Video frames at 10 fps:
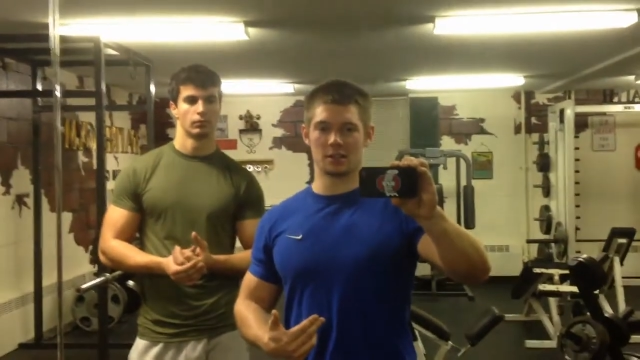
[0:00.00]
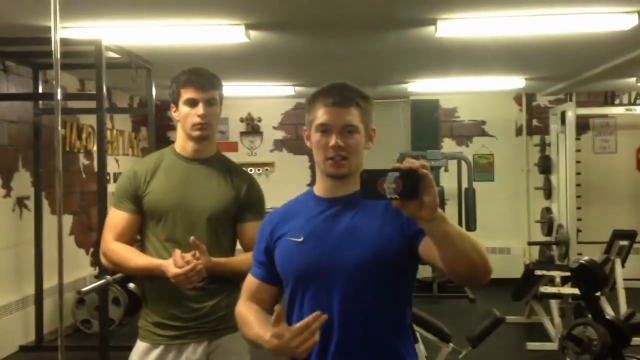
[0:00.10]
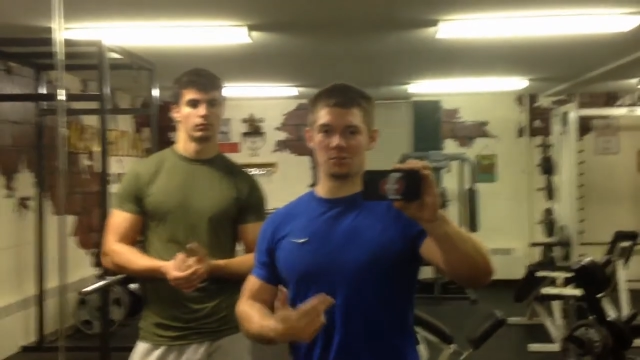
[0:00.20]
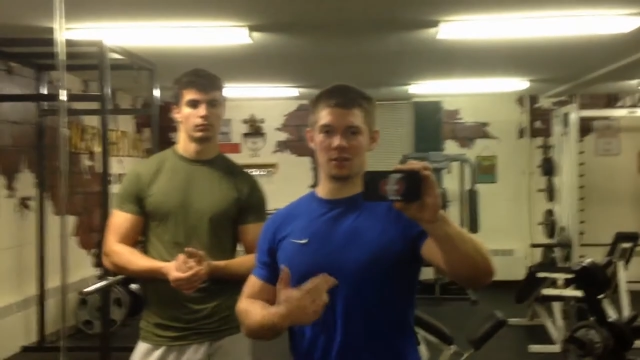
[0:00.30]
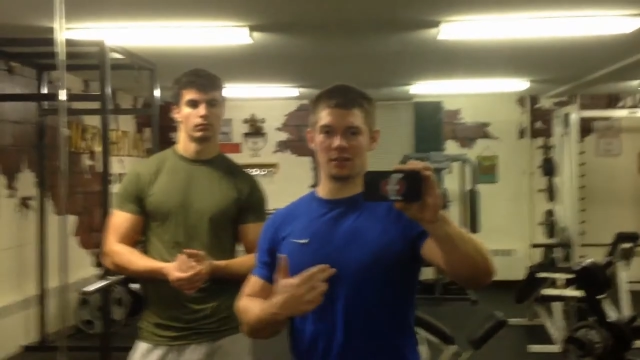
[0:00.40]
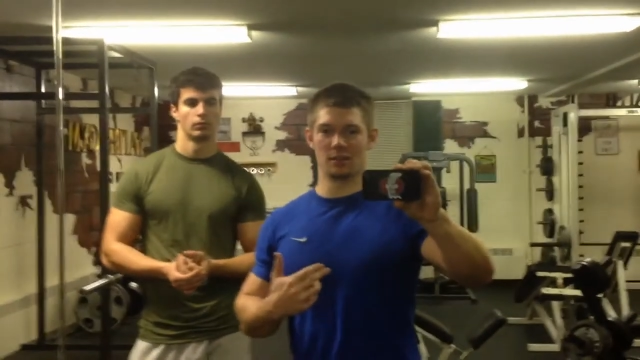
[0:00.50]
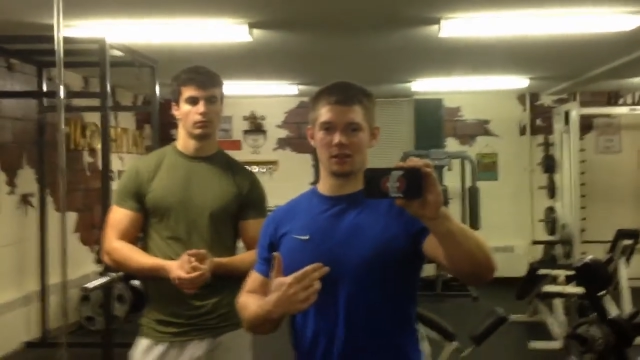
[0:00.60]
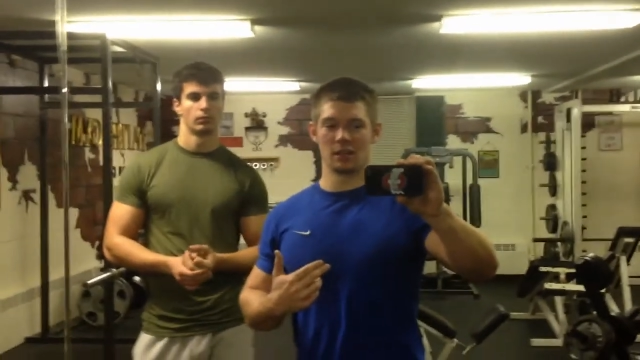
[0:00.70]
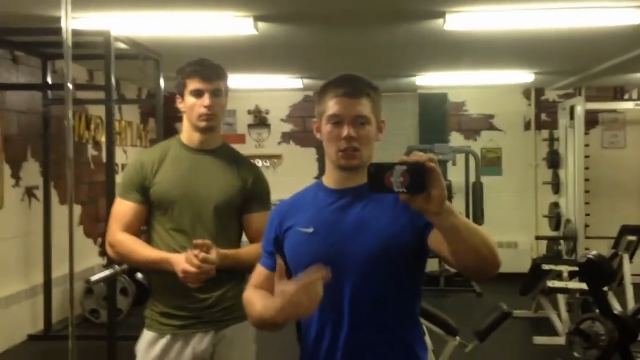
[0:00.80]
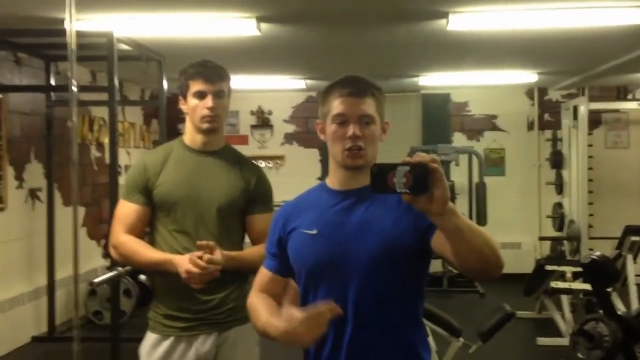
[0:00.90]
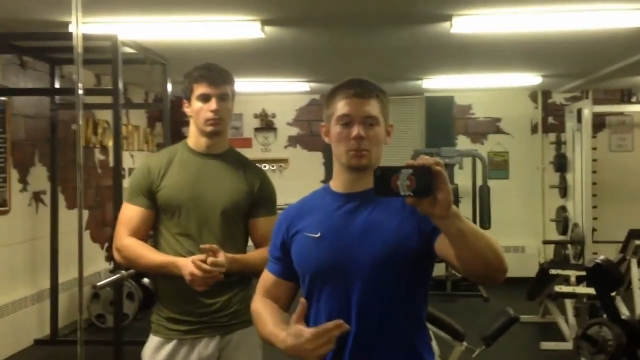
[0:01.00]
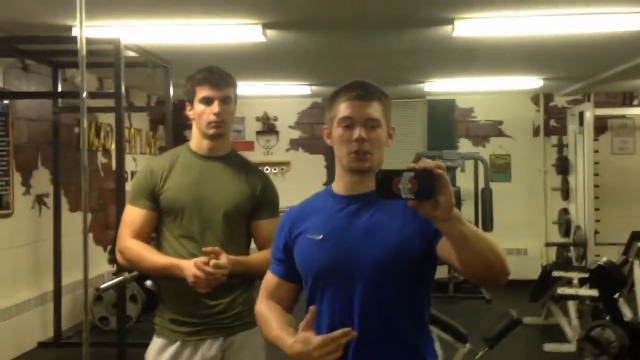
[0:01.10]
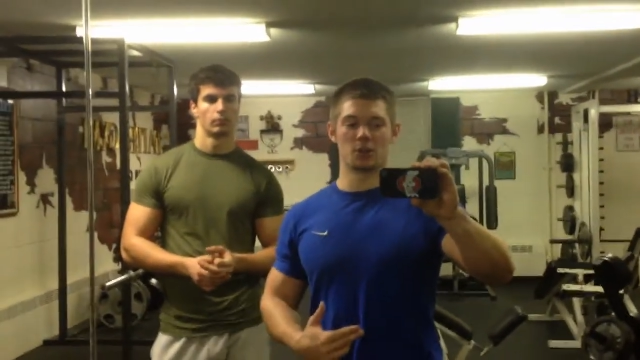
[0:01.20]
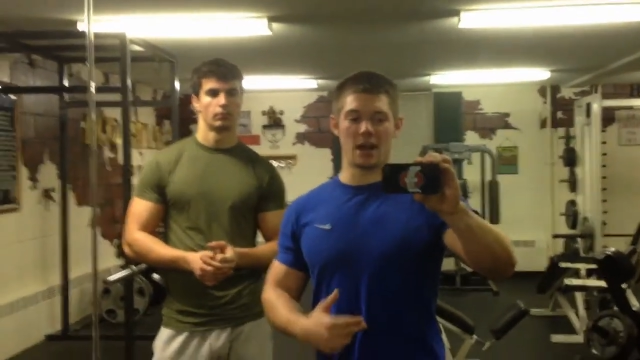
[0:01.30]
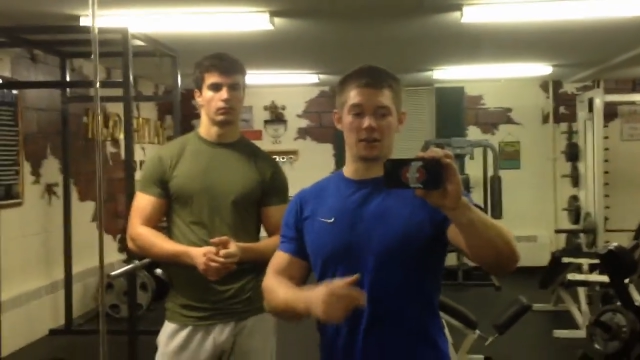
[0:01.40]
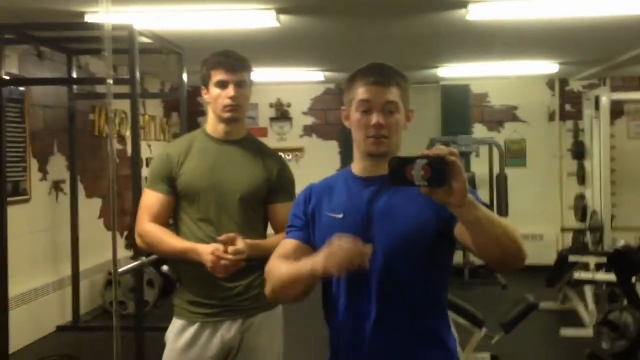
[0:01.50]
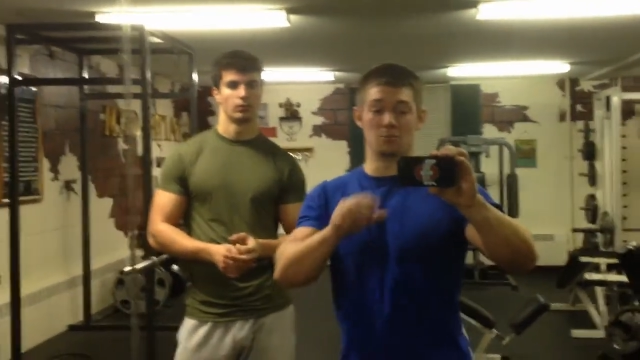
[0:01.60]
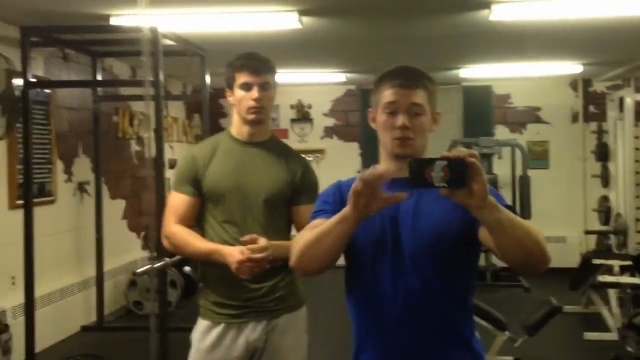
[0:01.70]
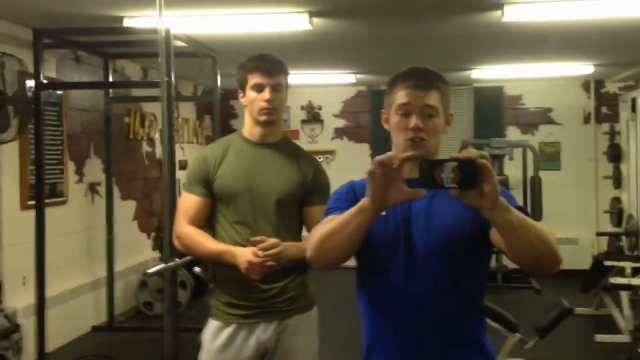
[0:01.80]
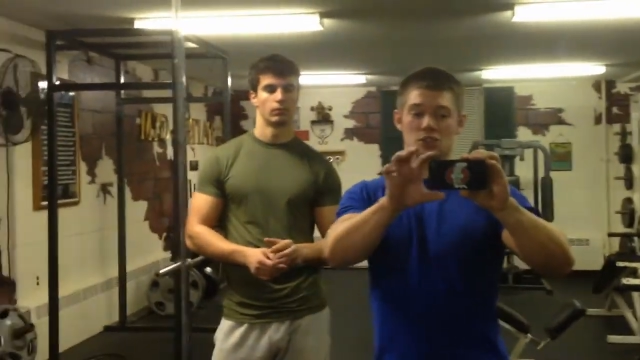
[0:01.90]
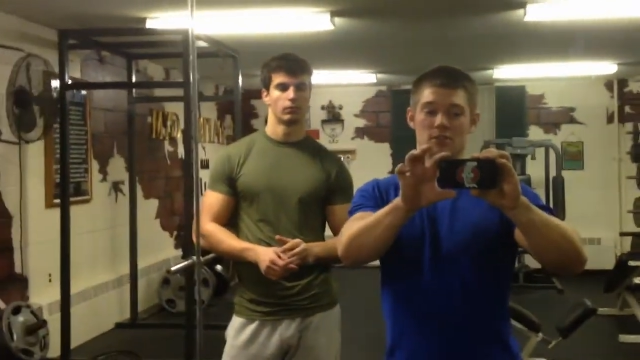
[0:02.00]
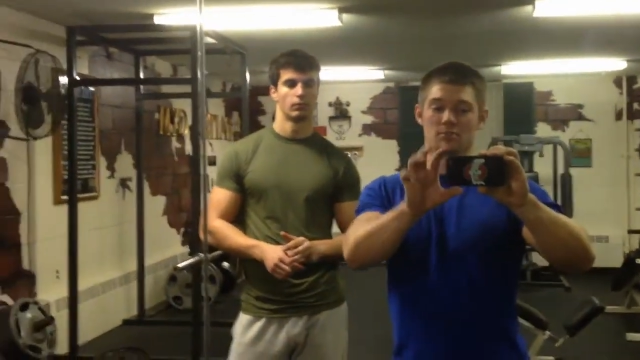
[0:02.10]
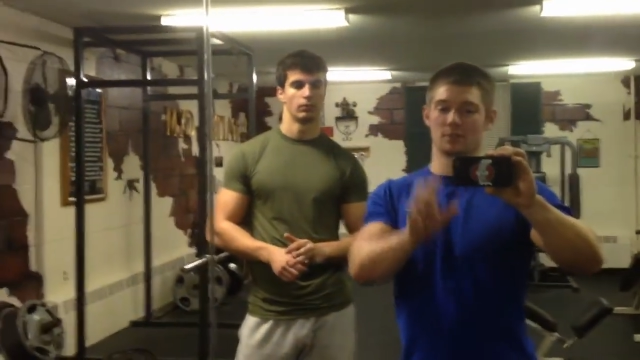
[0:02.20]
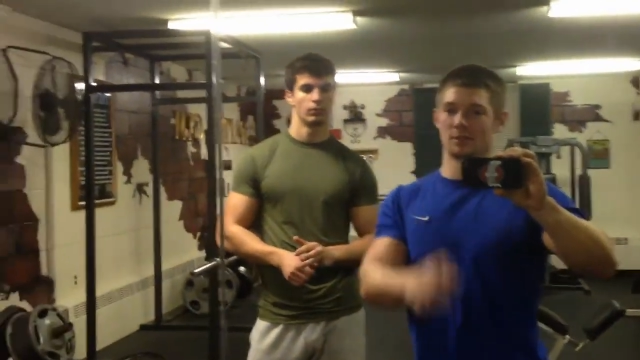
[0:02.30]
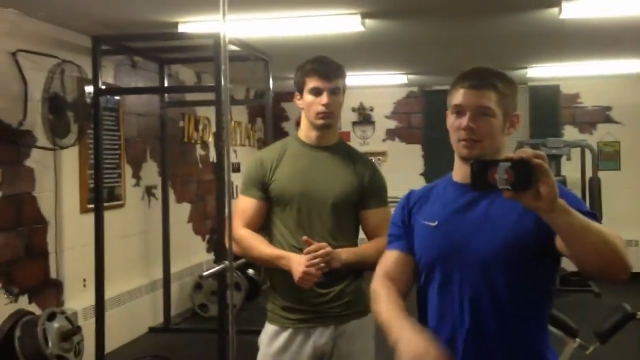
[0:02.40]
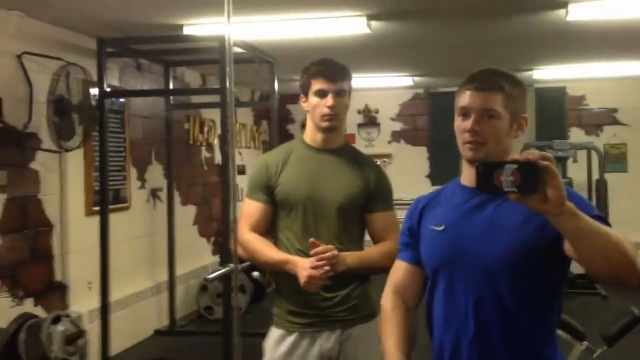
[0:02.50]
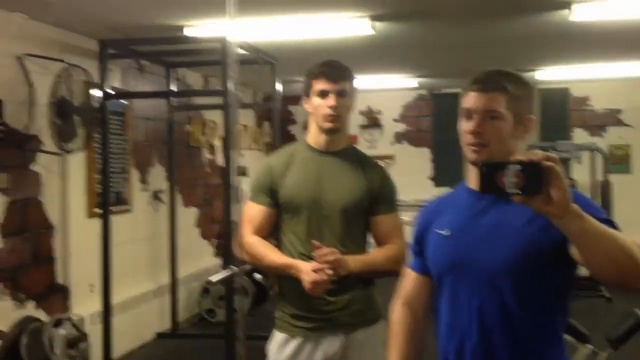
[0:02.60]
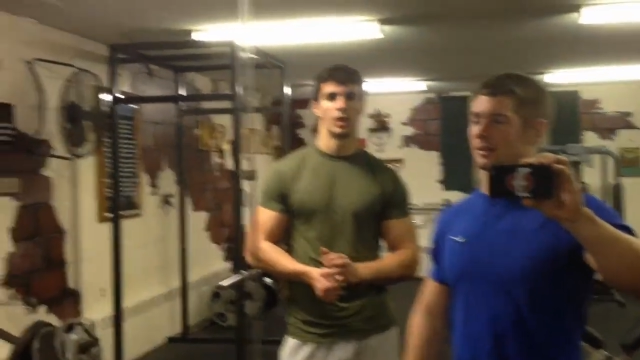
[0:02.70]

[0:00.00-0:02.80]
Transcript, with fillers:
Speaker 1: it's going to be incredibly crowded in most gyms. Mm,